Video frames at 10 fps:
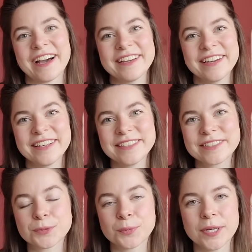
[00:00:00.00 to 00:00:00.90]
Hi
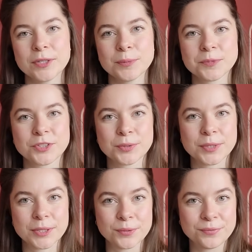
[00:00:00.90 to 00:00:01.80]
guys, welcome to a
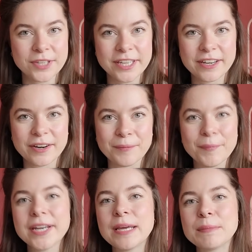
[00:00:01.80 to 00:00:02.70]
new video.
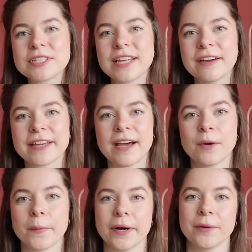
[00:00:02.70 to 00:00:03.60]
My name is Claudia
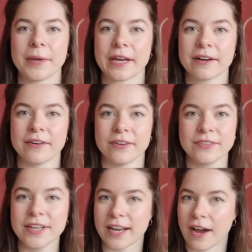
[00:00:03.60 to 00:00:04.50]
and welcome here
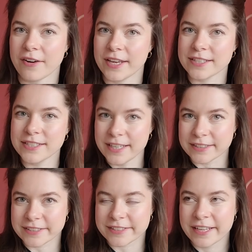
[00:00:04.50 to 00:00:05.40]
on Claudia's
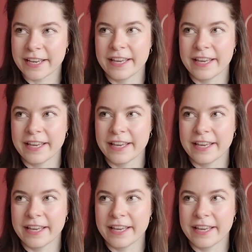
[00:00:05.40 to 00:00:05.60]
Knits.